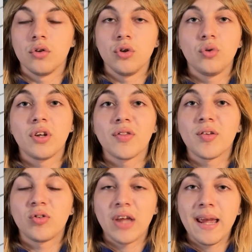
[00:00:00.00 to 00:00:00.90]
using the
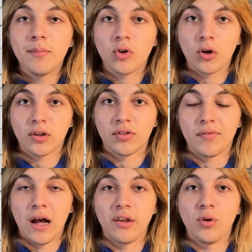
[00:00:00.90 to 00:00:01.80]
same darkest
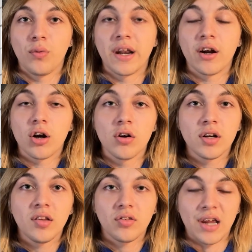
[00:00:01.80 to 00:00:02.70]
value that I
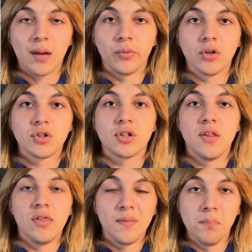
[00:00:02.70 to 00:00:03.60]
already established
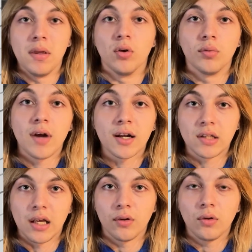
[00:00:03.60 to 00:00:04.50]
in the middle
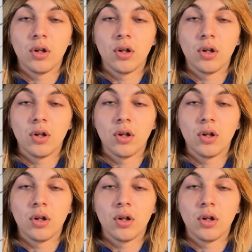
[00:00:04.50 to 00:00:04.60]
rectangle.